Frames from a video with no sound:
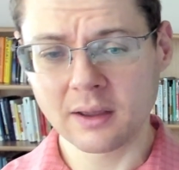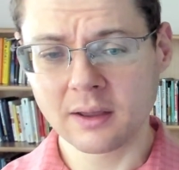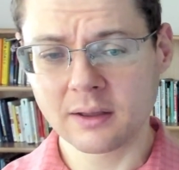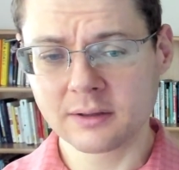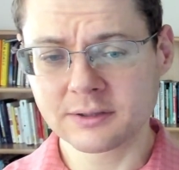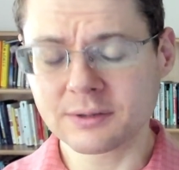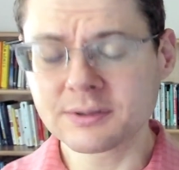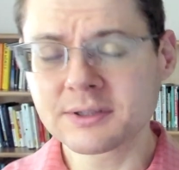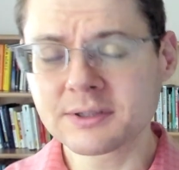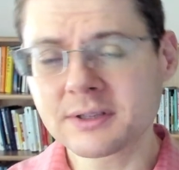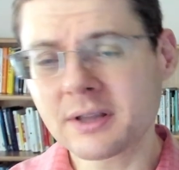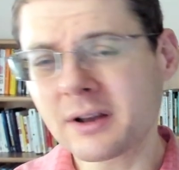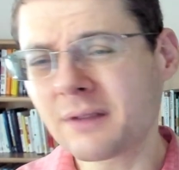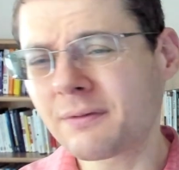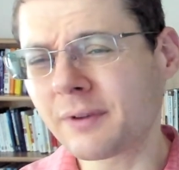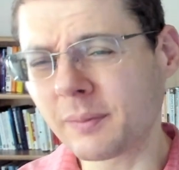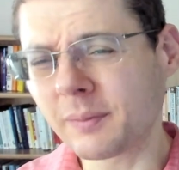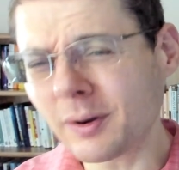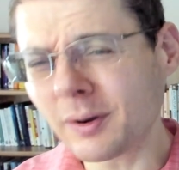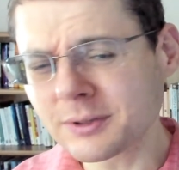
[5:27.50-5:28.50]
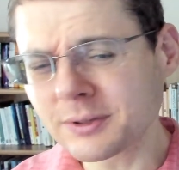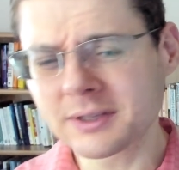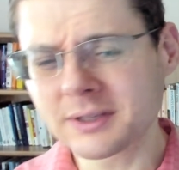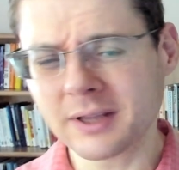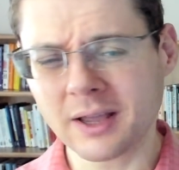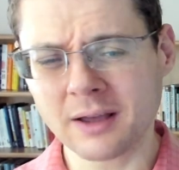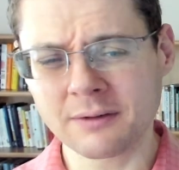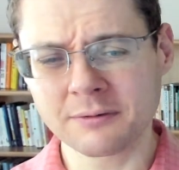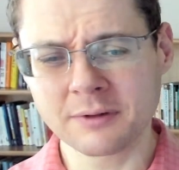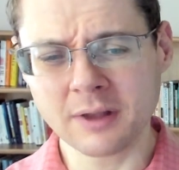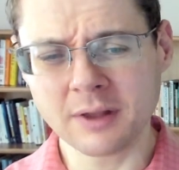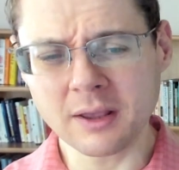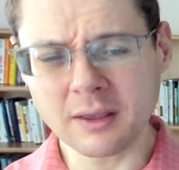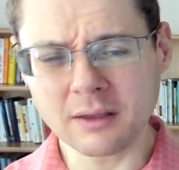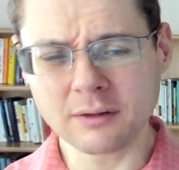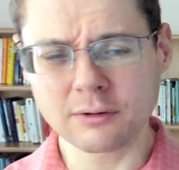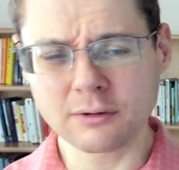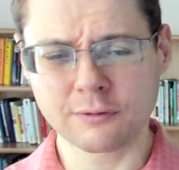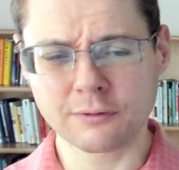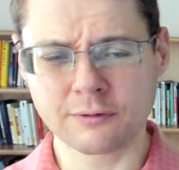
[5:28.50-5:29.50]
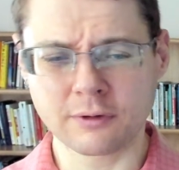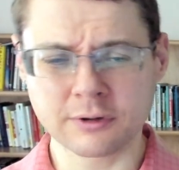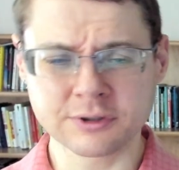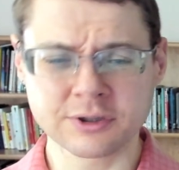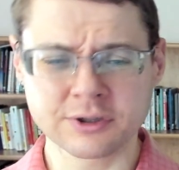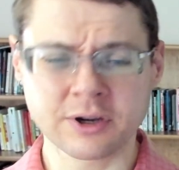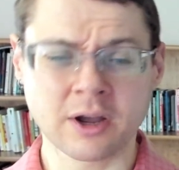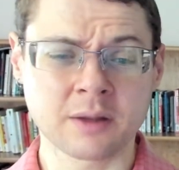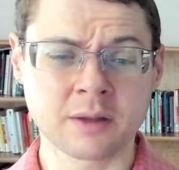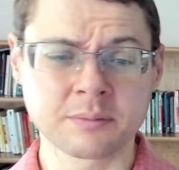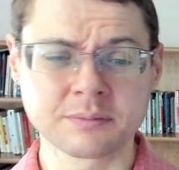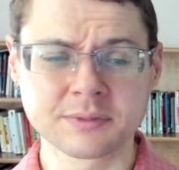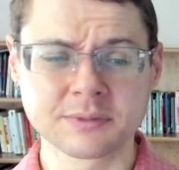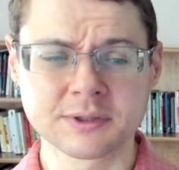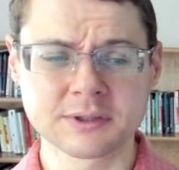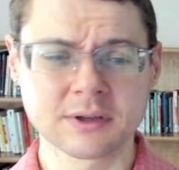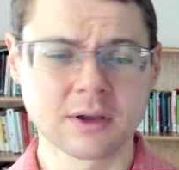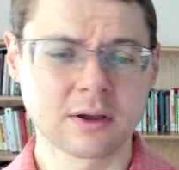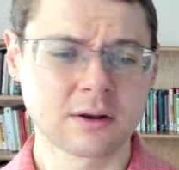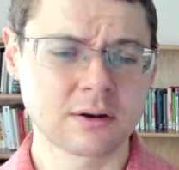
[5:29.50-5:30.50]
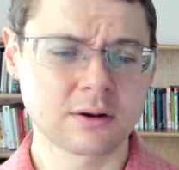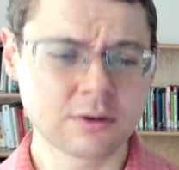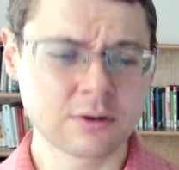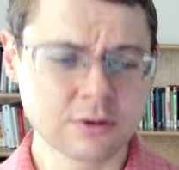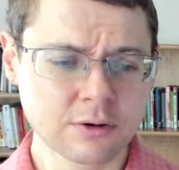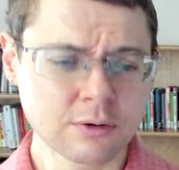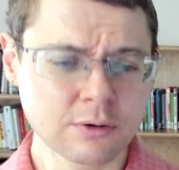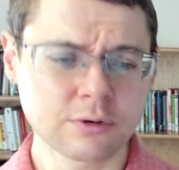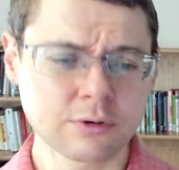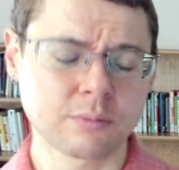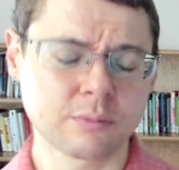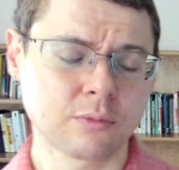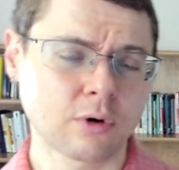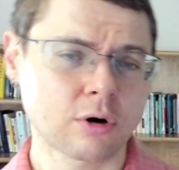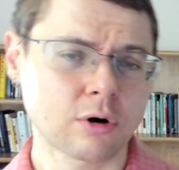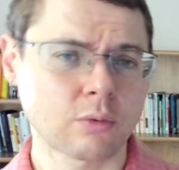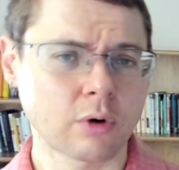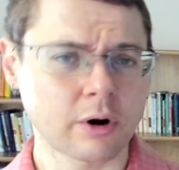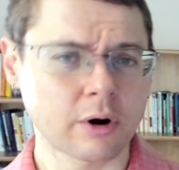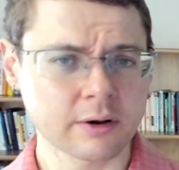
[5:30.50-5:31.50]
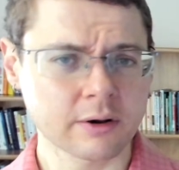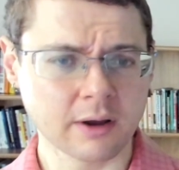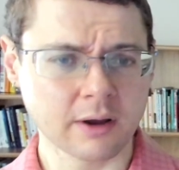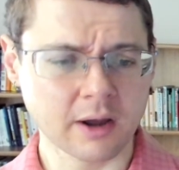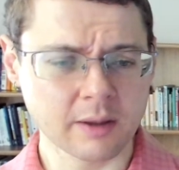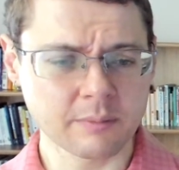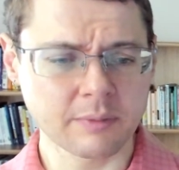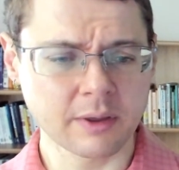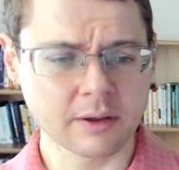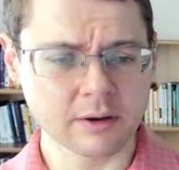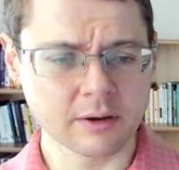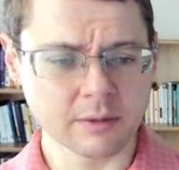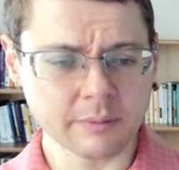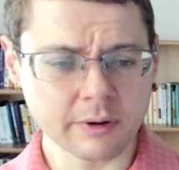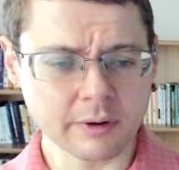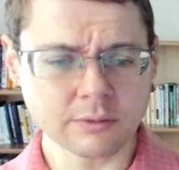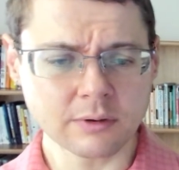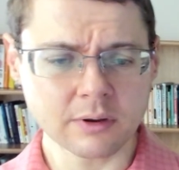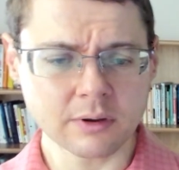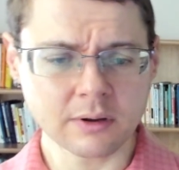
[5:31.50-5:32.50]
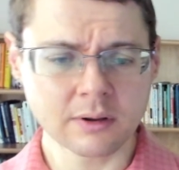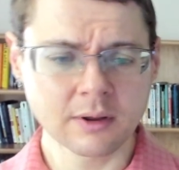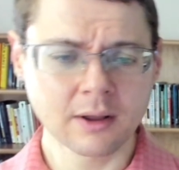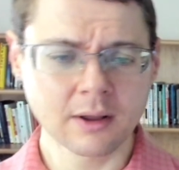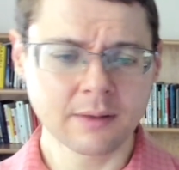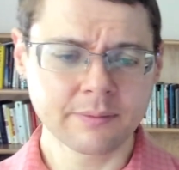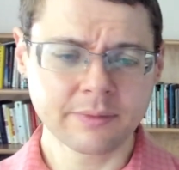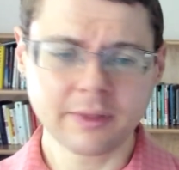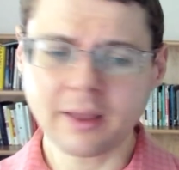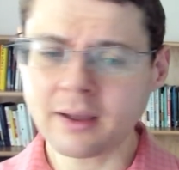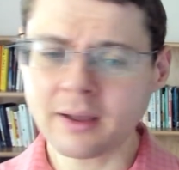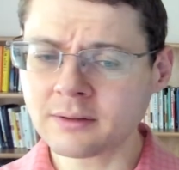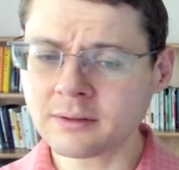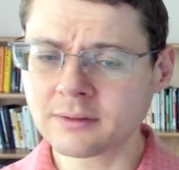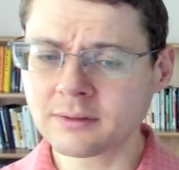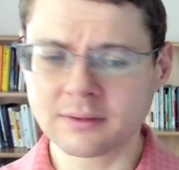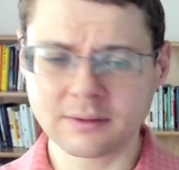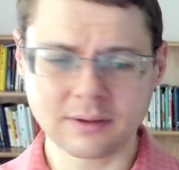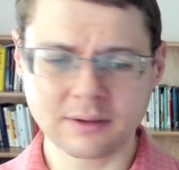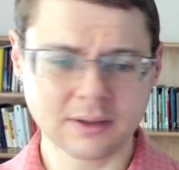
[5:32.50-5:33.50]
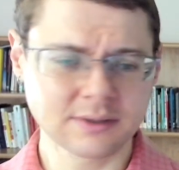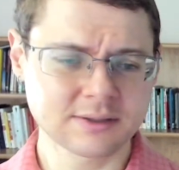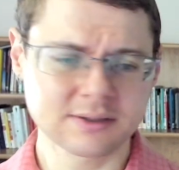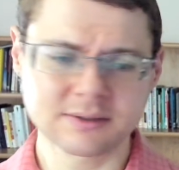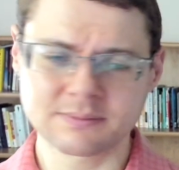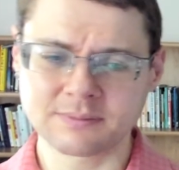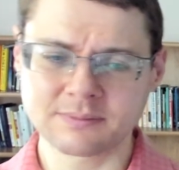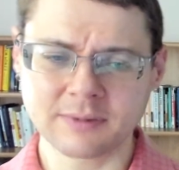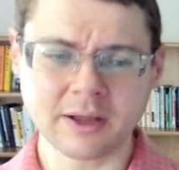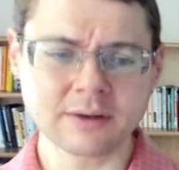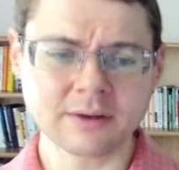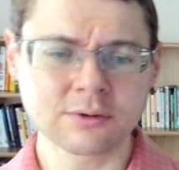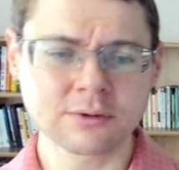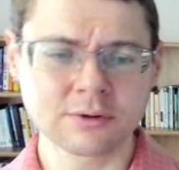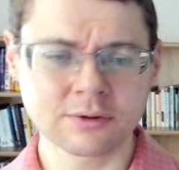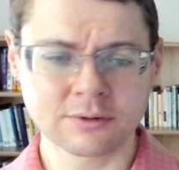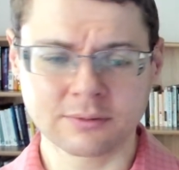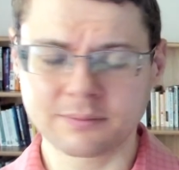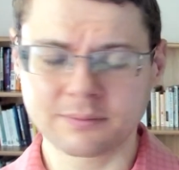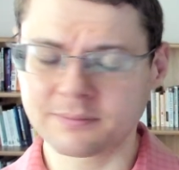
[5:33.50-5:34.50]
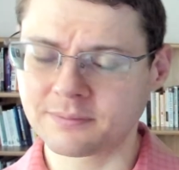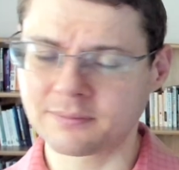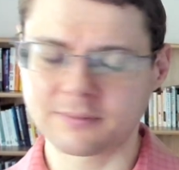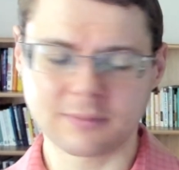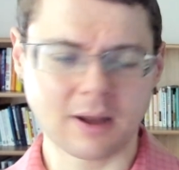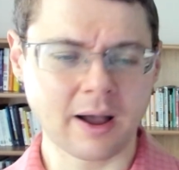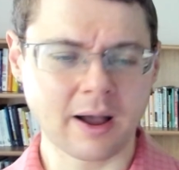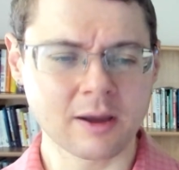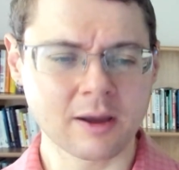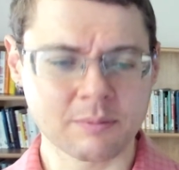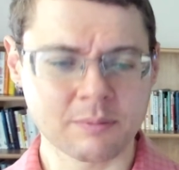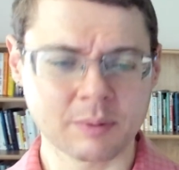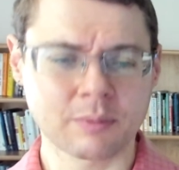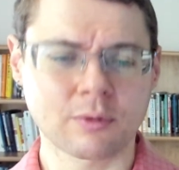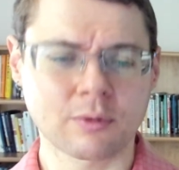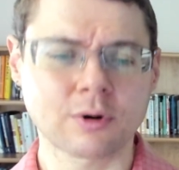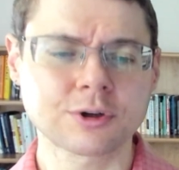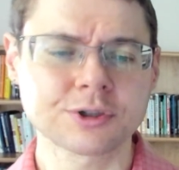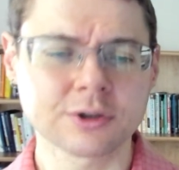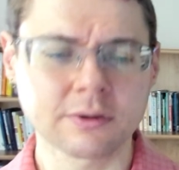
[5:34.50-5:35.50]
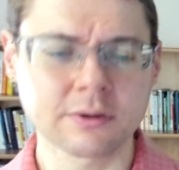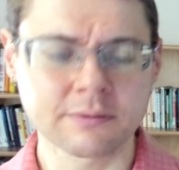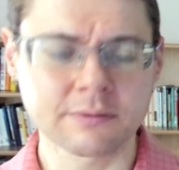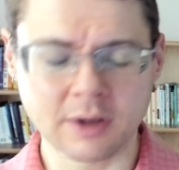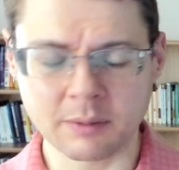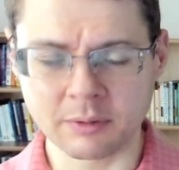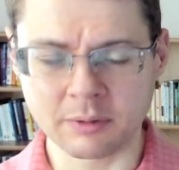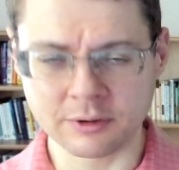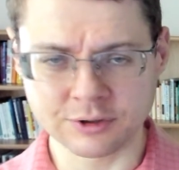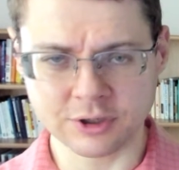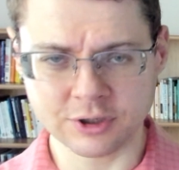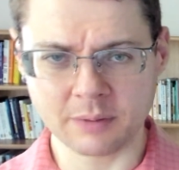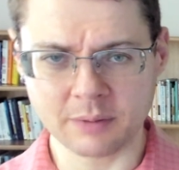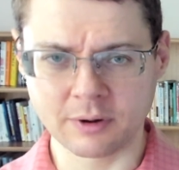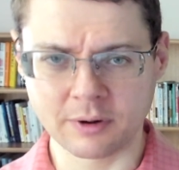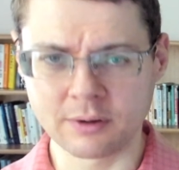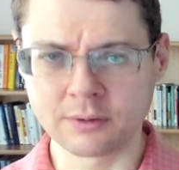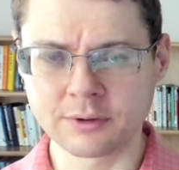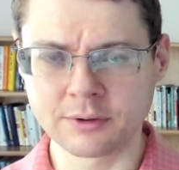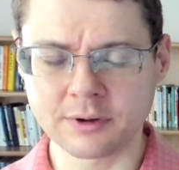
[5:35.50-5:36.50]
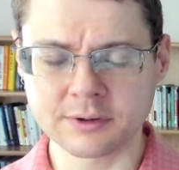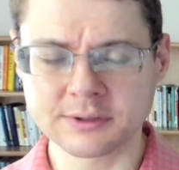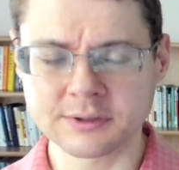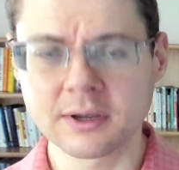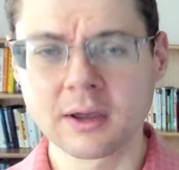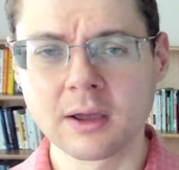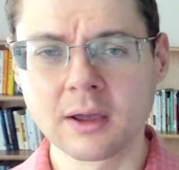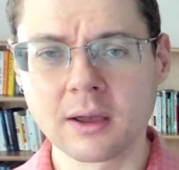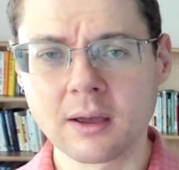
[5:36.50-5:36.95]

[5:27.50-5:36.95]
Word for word: So instead of remote staff taking two full jobs, due to more work time being remote, now it's not due to higher proportion of double job holders.